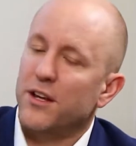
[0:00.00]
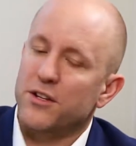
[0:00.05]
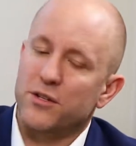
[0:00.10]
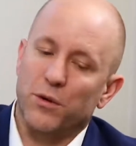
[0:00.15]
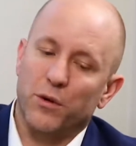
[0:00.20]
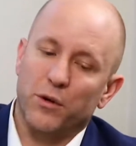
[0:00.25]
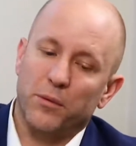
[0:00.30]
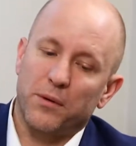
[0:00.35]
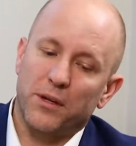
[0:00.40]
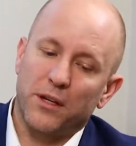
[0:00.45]
And
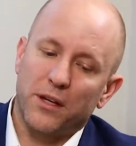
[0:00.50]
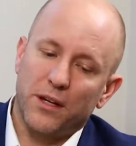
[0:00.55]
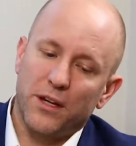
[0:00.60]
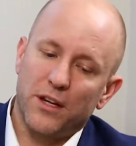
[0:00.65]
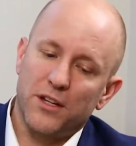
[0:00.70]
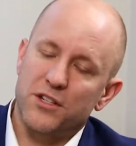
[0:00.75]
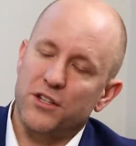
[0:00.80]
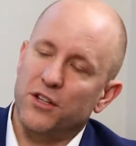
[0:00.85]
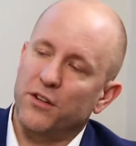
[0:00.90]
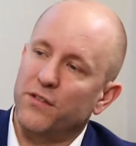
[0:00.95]
so it'll be
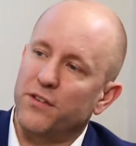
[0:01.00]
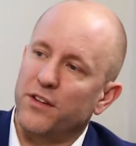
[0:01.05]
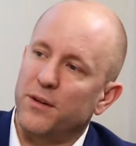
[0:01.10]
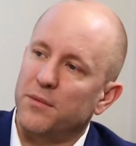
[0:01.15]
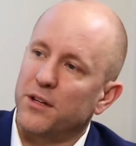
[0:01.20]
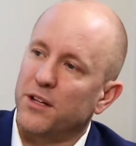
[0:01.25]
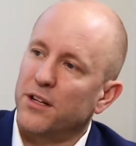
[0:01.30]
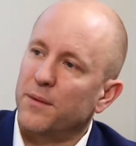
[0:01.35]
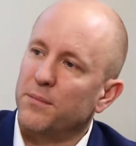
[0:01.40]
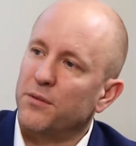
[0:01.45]
easier for
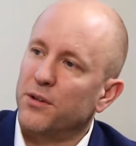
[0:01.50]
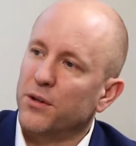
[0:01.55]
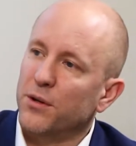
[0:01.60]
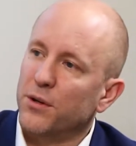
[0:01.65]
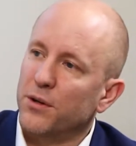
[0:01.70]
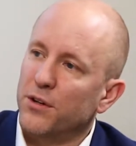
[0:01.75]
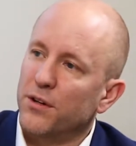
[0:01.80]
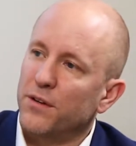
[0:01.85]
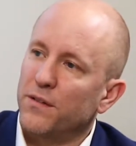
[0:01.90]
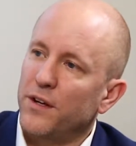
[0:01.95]
them to get up the
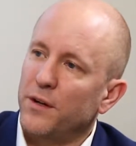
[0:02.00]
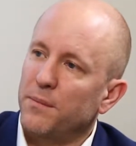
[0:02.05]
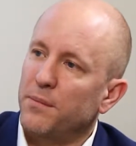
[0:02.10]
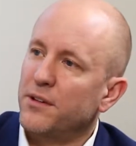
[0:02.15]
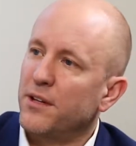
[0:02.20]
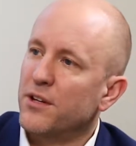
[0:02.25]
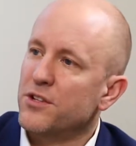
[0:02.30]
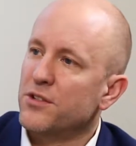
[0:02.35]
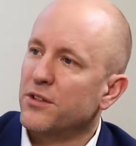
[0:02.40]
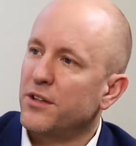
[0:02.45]
curve and
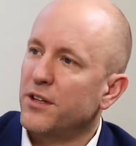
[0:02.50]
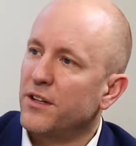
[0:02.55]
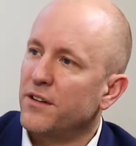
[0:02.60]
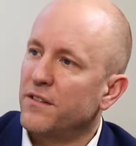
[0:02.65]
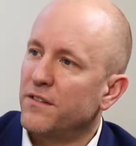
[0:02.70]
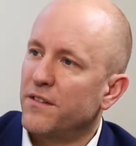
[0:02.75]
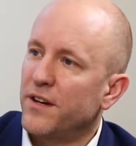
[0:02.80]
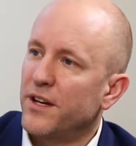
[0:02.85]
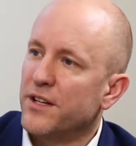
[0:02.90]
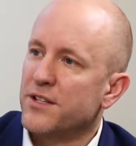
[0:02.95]
potentially
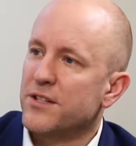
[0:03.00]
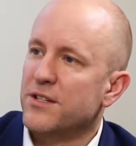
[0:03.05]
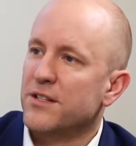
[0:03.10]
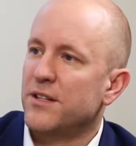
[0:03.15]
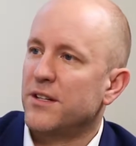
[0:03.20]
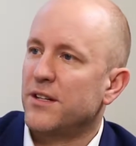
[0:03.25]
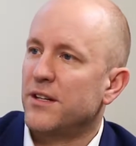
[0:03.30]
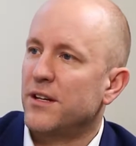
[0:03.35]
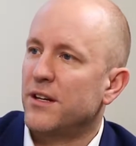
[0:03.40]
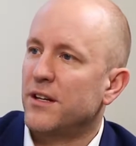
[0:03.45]

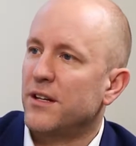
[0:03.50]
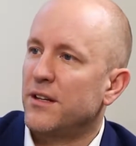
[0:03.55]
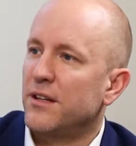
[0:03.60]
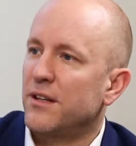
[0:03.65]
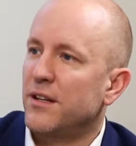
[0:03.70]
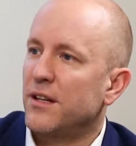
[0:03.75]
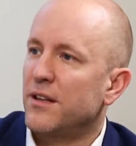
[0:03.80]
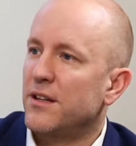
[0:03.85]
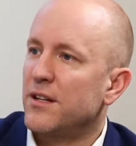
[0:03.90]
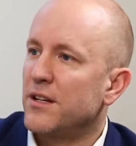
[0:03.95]
invest
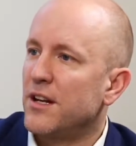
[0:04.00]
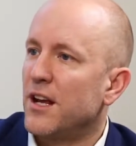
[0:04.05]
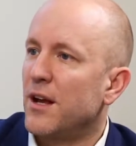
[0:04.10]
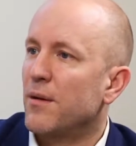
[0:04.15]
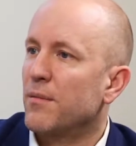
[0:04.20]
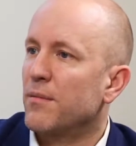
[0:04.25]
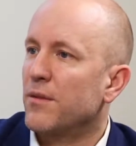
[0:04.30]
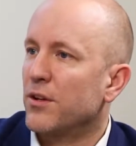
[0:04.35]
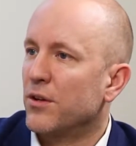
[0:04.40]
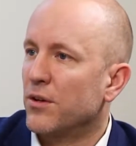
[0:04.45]
in the
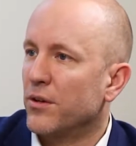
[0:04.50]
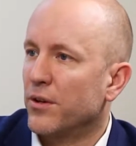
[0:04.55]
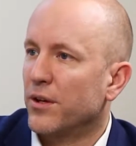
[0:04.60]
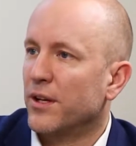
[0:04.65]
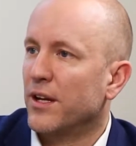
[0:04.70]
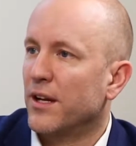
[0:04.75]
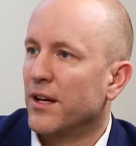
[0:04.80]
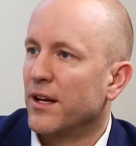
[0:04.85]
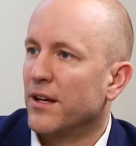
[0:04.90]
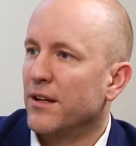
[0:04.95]
name that you're
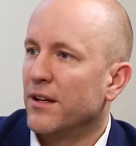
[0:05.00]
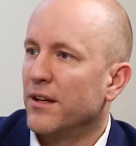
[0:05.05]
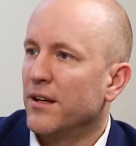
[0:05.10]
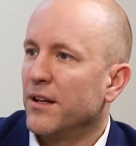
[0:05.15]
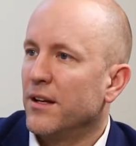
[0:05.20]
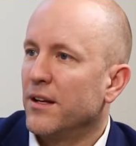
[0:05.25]
looking at.